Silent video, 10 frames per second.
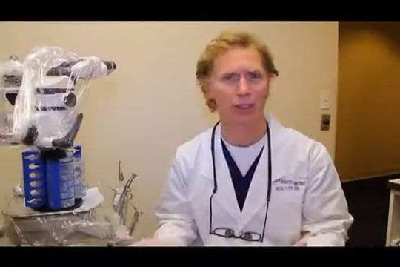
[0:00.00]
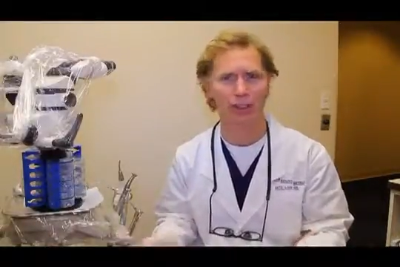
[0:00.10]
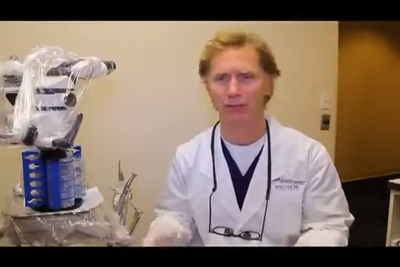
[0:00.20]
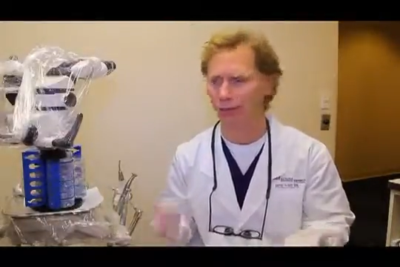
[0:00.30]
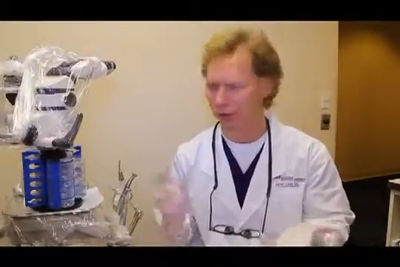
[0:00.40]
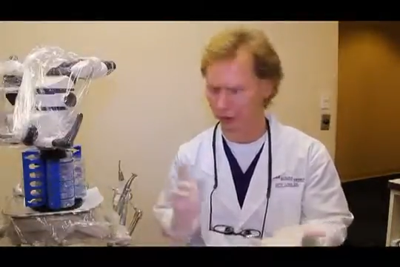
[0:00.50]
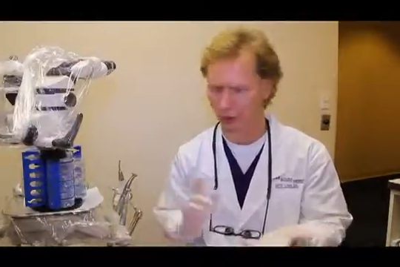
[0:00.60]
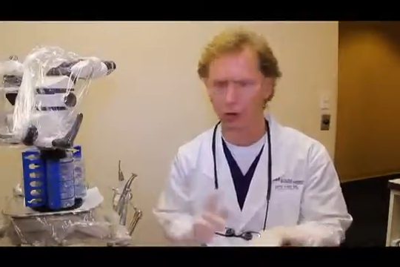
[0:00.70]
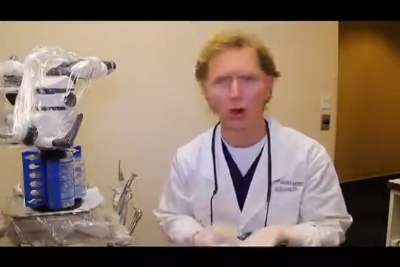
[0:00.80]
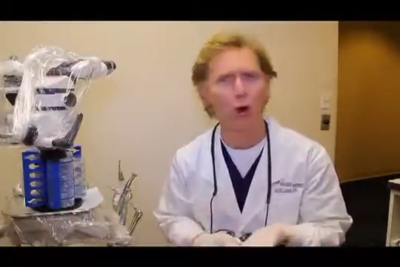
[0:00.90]
It's different
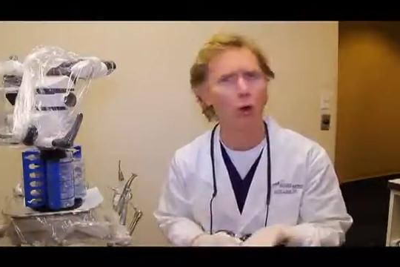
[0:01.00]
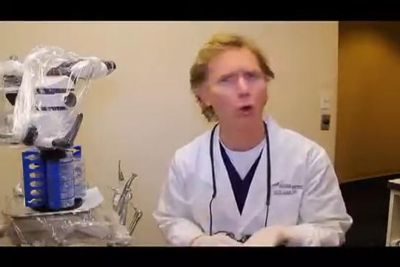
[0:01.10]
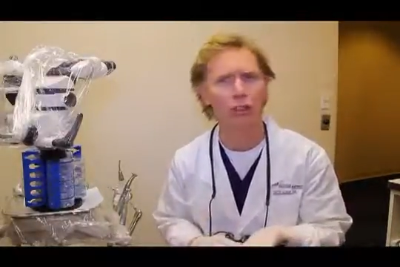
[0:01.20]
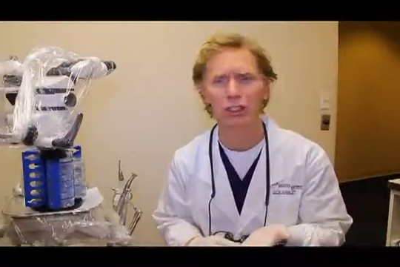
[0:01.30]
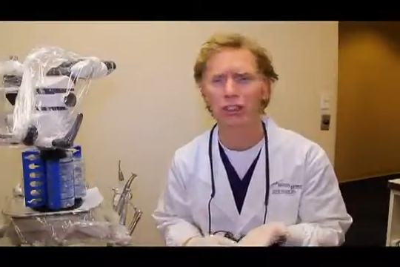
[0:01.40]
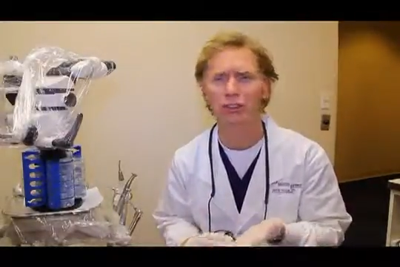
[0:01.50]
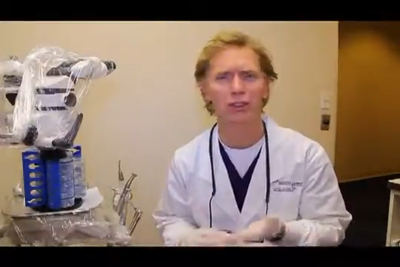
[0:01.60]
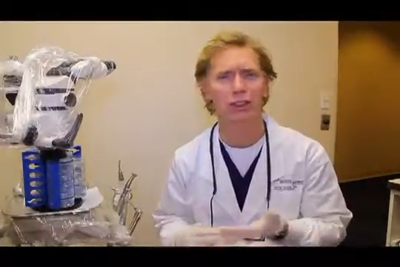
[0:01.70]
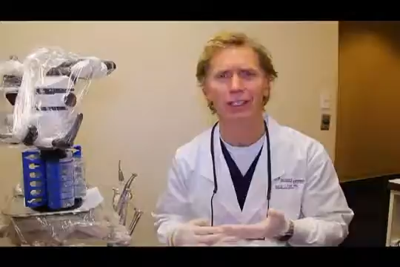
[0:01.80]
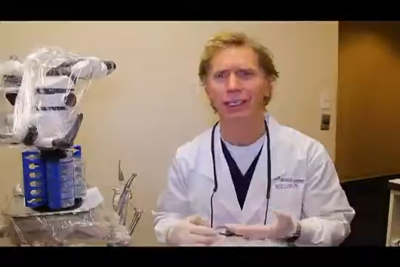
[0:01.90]
than gold, it's
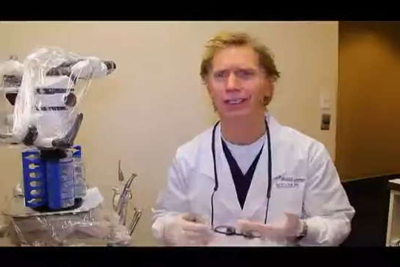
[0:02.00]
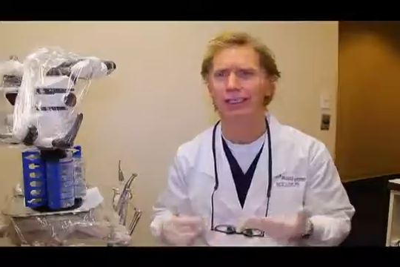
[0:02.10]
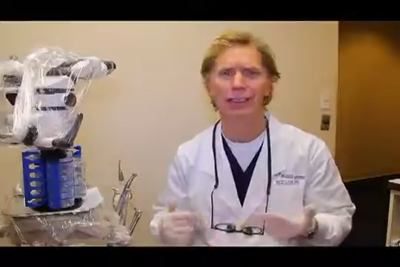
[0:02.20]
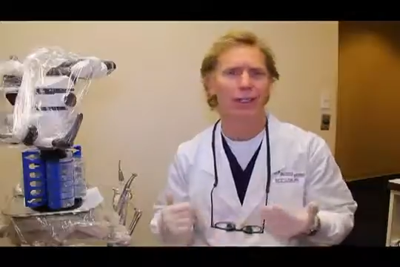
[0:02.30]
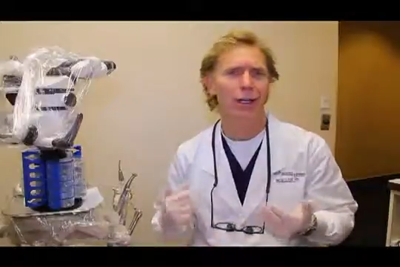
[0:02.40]
different than